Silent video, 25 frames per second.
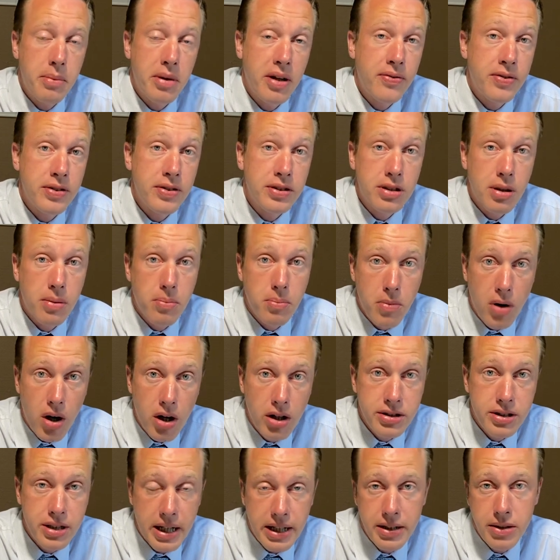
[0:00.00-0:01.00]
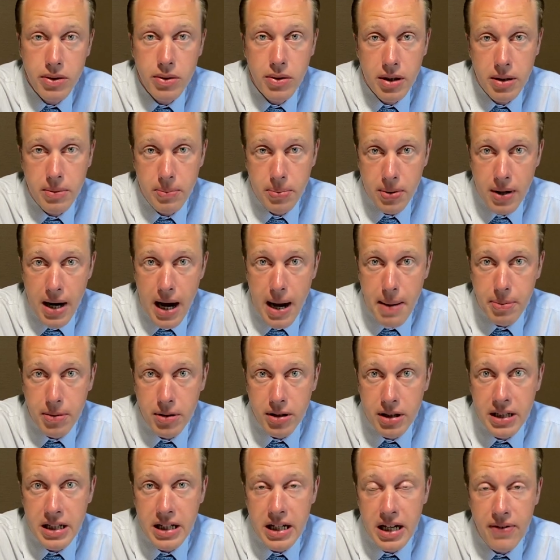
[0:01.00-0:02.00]
If it's a multi-unit
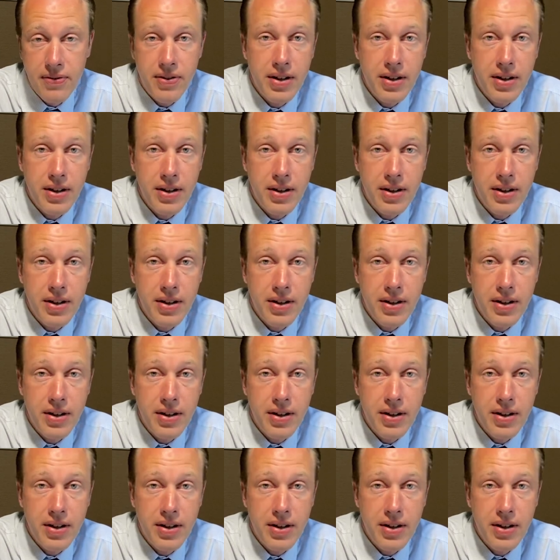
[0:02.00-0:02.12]
property,